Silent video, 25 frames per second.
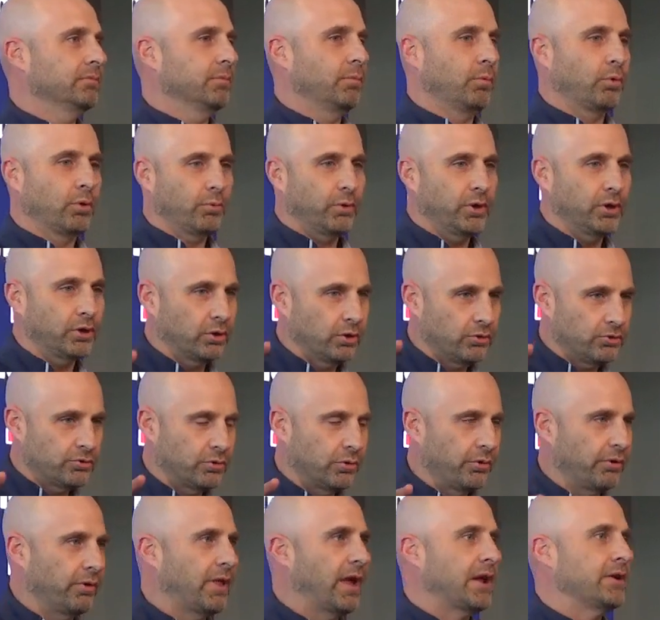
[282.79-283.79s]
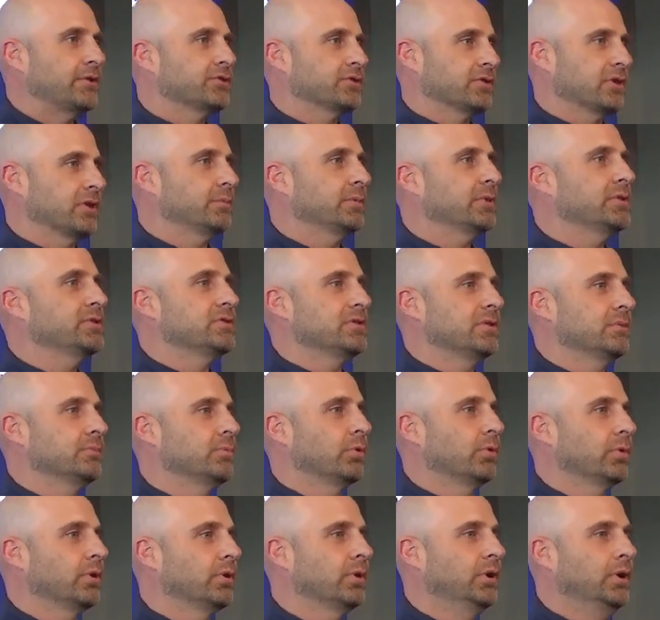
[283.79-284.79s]
more we control the line of scrimmage, the
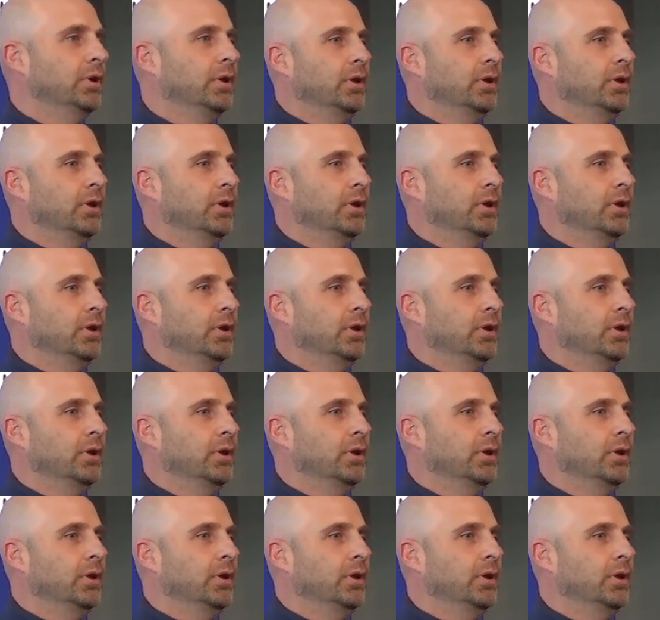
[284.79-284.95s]
more